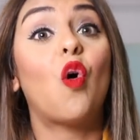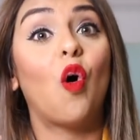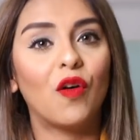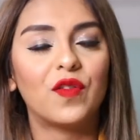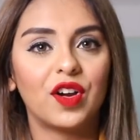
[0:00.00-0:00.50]

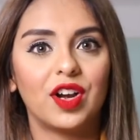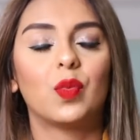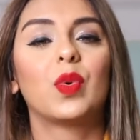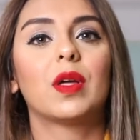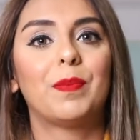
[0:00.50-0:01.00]
over
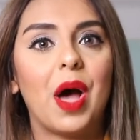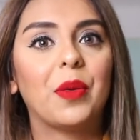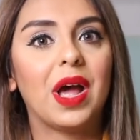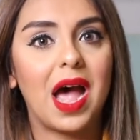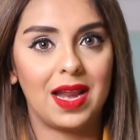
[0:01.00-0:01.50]
it with a
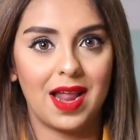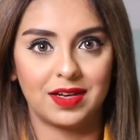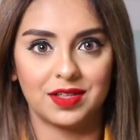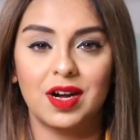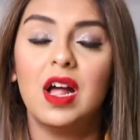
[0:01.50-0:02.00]
powder
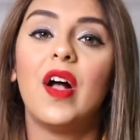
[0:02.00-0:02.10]
highlighter.